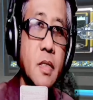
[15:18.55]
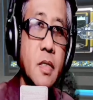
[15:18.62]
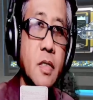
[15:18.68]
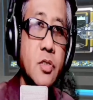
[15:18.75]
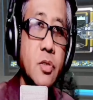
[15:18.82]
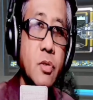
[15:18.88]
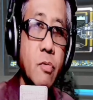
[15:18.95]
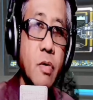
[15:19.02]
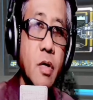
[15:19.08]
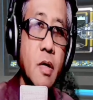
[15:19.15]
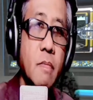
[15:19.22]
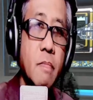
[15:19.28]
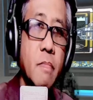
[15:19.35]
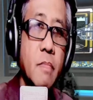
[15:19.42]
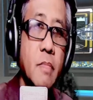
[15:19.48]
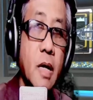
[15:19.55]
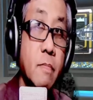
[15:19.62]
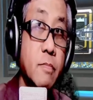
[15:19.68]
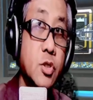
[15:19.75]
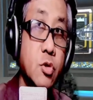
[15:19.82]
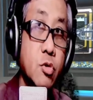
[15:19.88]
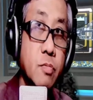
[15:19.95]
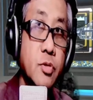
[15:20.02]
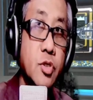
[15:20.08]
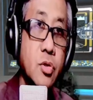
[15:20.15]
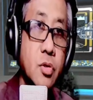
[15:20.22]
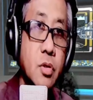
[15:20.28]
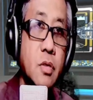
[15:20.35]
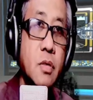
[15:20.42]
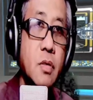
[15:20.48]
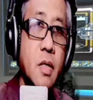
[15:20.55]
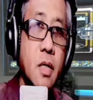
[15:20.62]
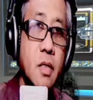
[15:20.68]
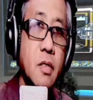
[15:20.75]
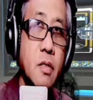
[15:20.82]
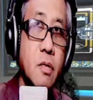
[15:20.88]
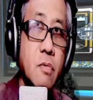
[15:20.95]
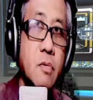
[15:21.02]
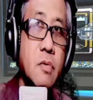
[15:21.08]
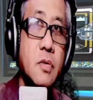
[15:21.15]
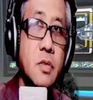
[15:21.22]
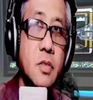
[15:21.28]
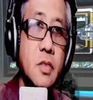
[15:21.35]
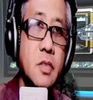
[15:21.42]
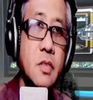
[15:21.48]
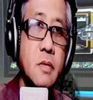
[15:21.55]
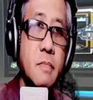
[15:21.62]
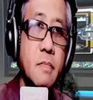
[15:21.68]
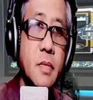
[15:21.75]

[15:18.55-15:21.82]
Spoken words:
So we have absorption at the roots,